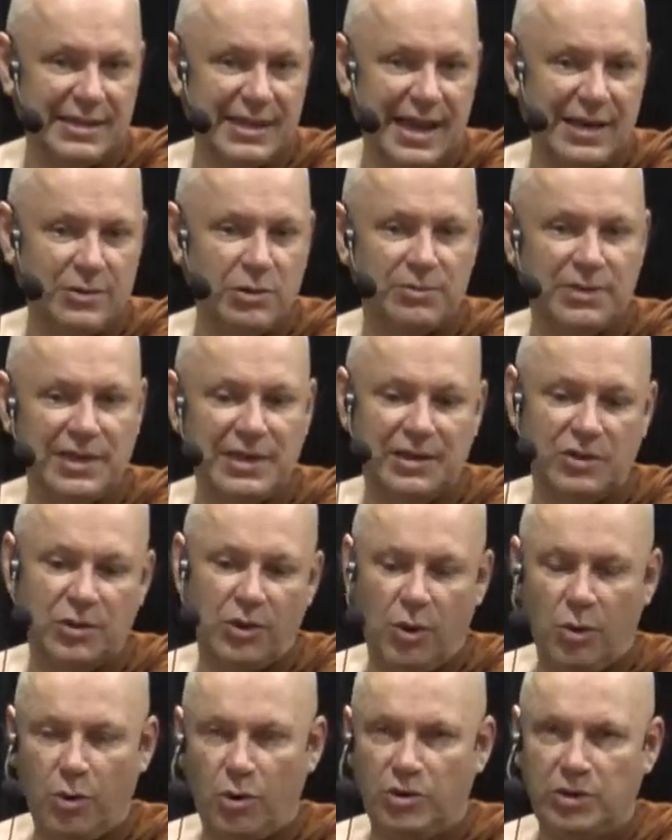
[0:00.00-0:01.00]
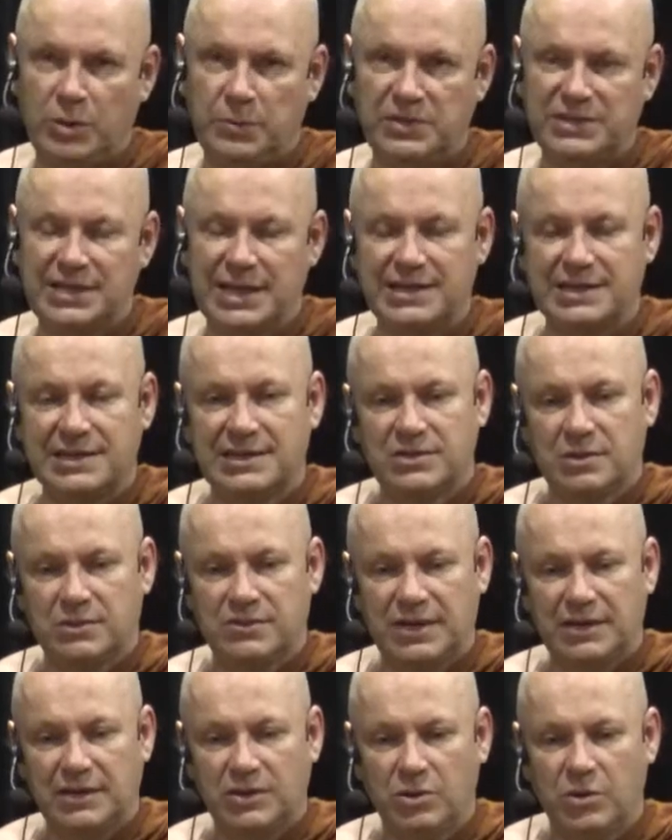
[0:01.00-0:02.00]
Yeah, you think you own your possessions. You
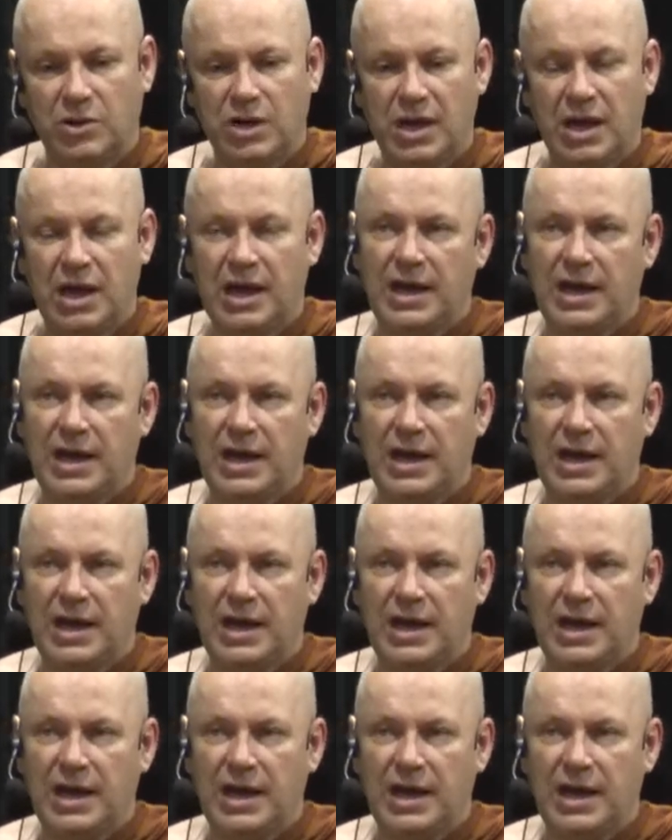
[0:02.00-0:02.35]
think you,